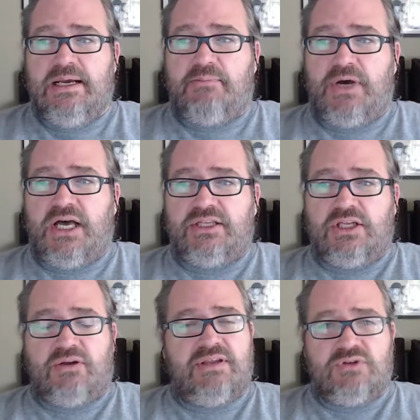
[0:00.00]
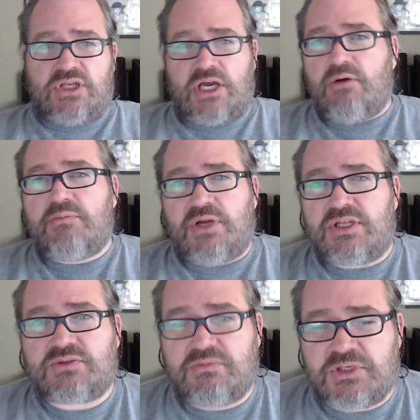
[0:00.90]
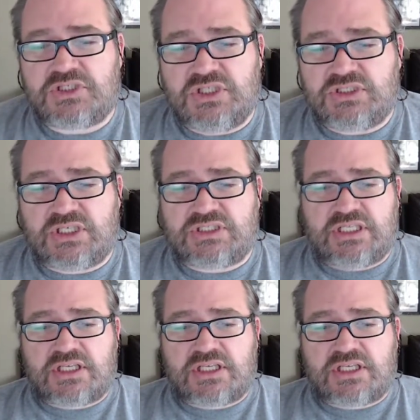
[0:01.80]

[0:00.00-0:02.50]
But, you know, even the Coen brothers, we mentioned this yesterday,